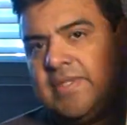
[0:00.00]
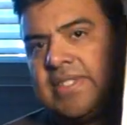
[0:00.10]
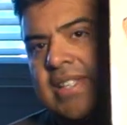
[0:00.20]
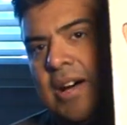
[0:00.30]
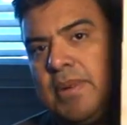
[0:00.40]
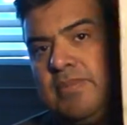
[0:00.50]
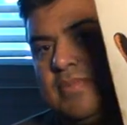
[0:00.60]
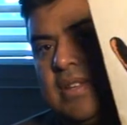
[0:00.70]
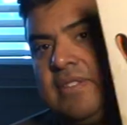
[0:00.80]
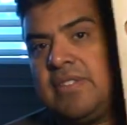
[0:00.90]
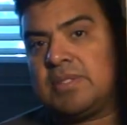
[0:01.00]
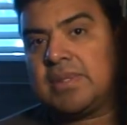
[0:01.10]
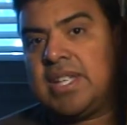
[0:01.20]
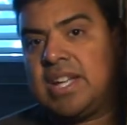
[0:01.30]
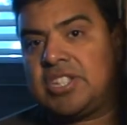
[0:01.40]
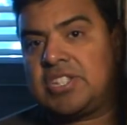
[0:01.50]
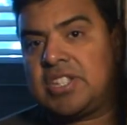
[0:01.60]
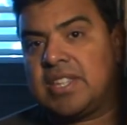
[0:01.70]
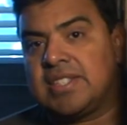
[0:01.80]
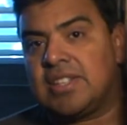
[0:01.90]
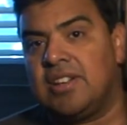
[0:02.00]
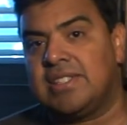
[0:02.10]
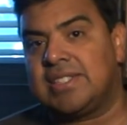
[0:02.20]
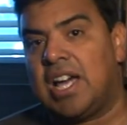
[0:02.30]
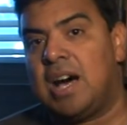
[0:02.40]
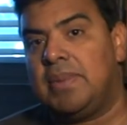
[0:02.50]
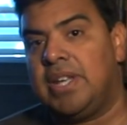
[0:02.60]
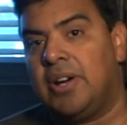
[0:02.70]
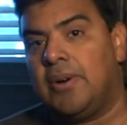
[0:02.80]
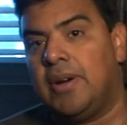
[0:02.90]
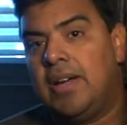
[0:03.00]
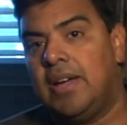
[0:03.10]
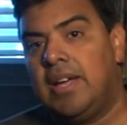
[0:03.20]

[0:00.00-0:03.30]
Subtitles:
from this album, Invisible Touch. The song is Domino.